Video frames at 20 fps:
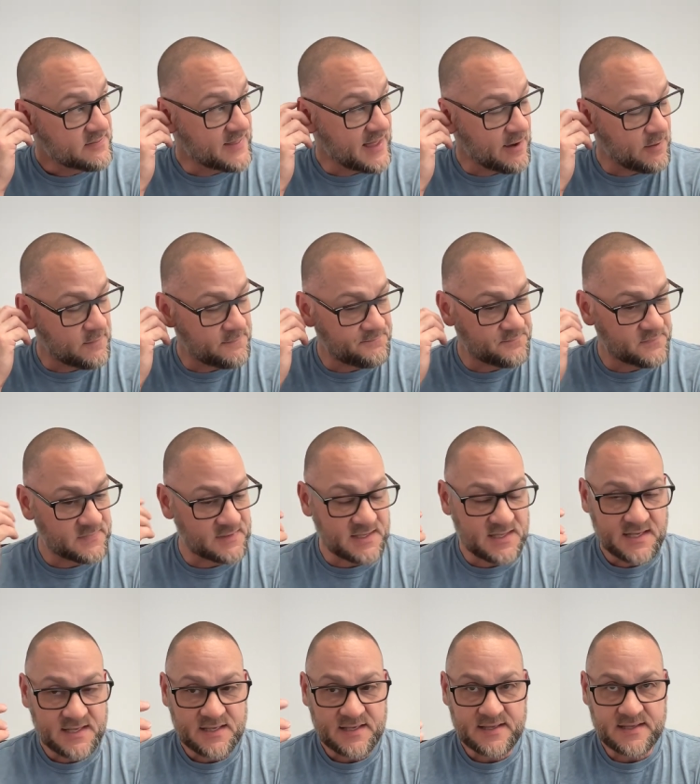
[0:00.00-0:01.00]
that
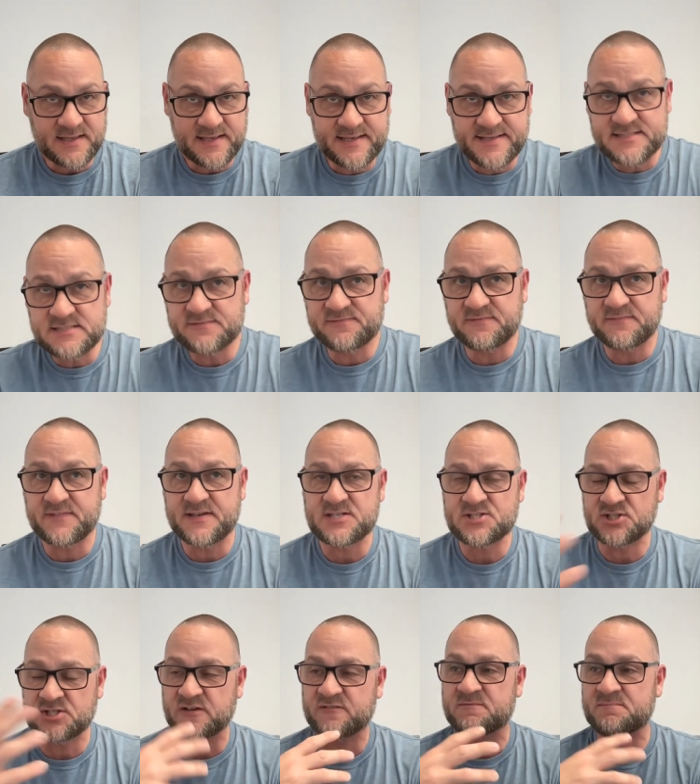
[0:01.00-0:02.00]
his
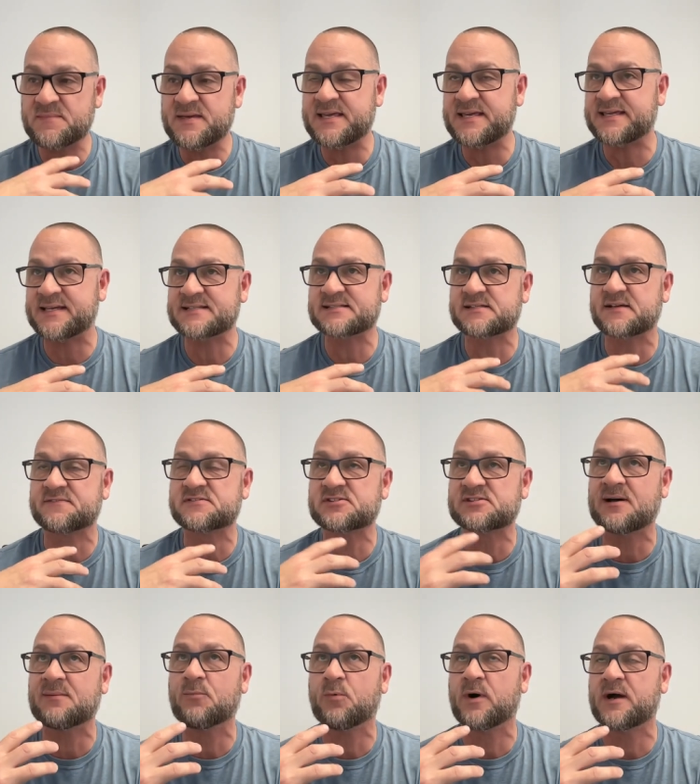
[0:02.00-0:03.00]
vision of me is of
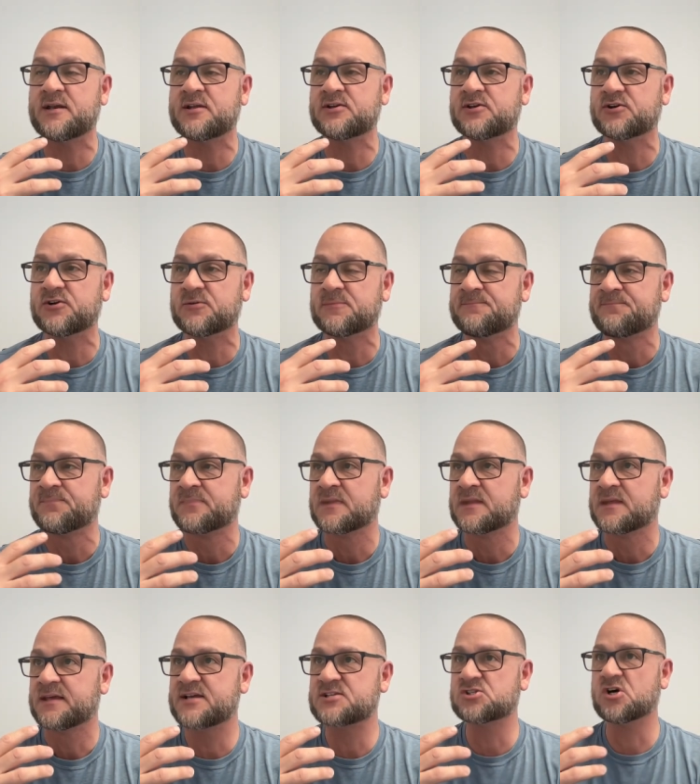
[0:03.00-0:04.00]
someone who
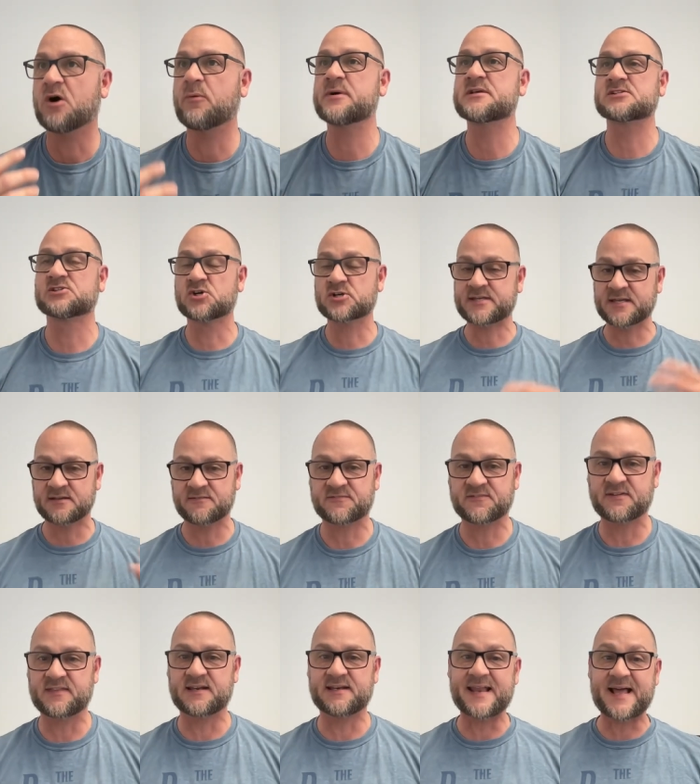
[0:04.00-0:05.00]
is always looking
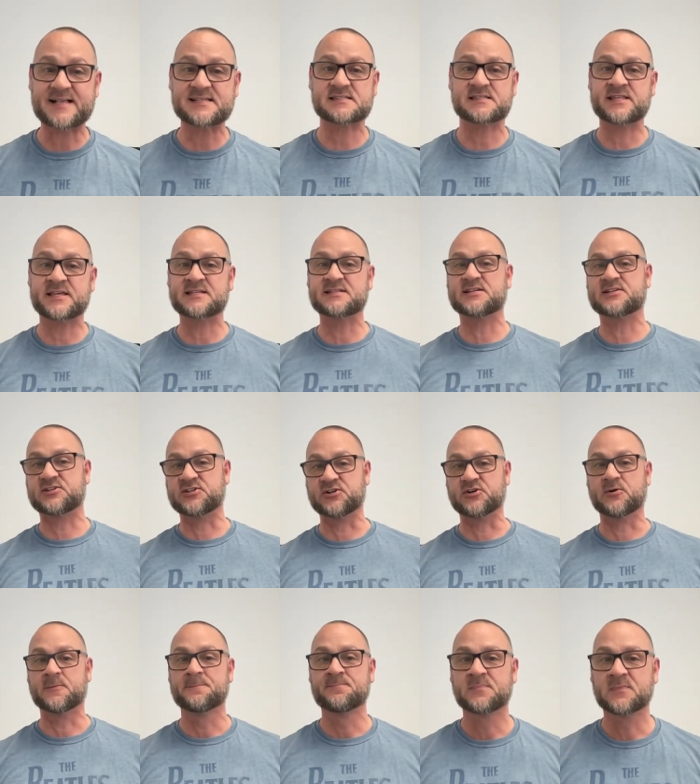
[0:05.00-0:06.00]
for the next thing to
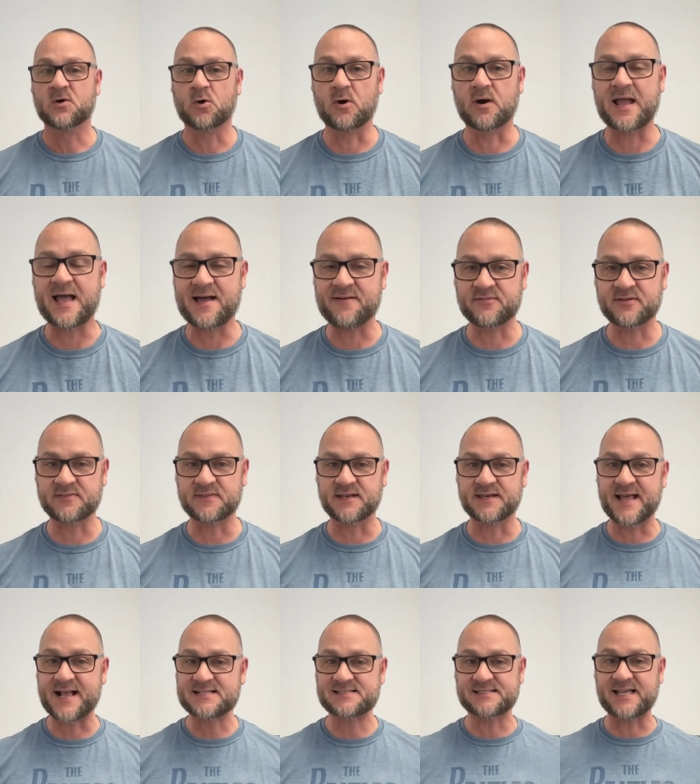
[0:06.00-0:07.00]
do or having the
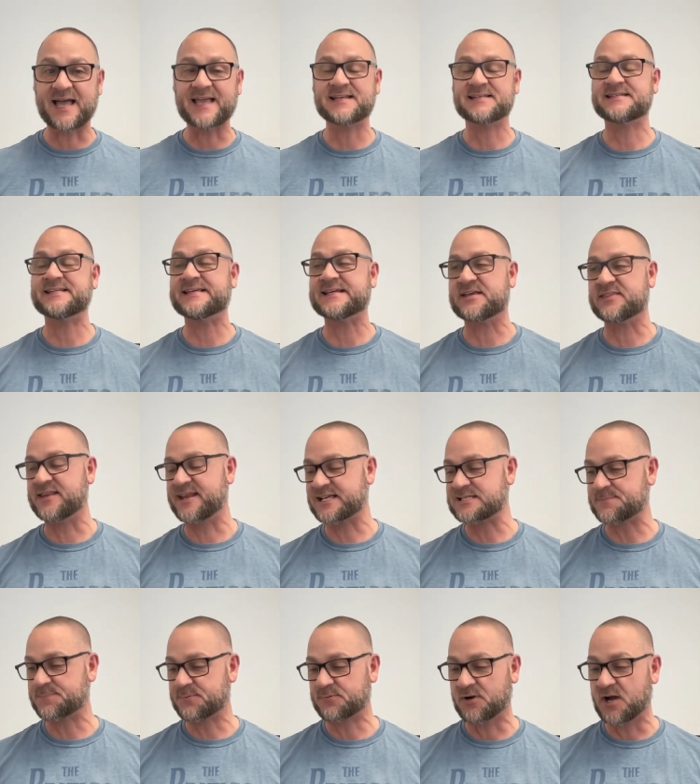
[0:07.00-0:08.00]
next idea, the
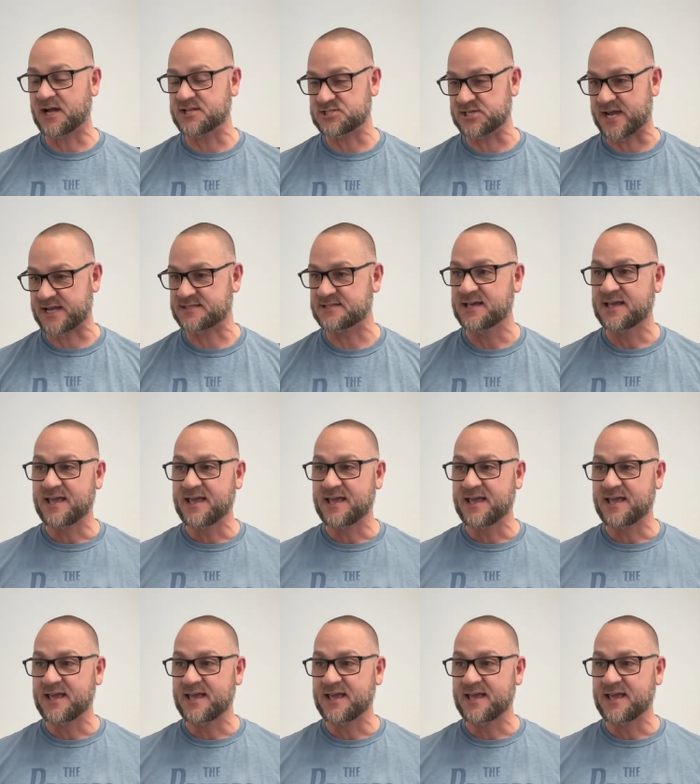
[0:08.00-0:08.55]
next project.